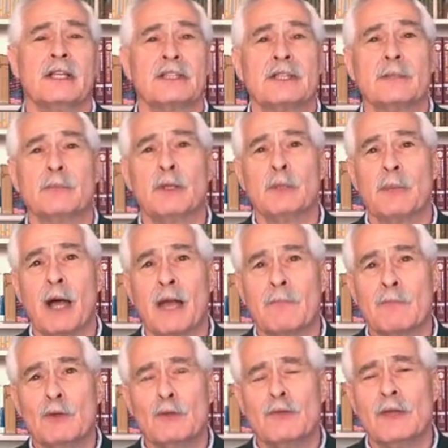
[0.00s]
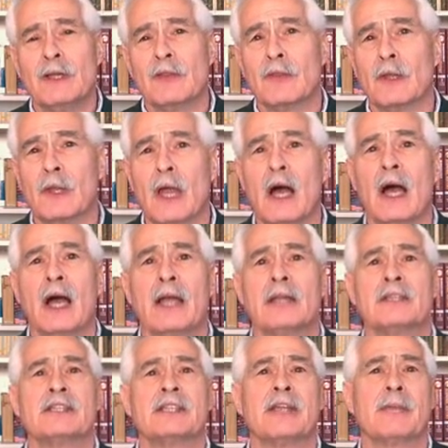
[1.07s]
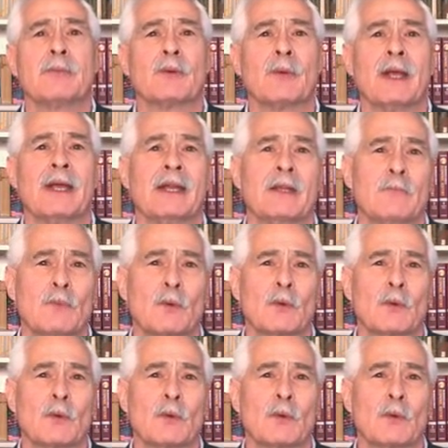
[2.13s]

simply by moving the line separating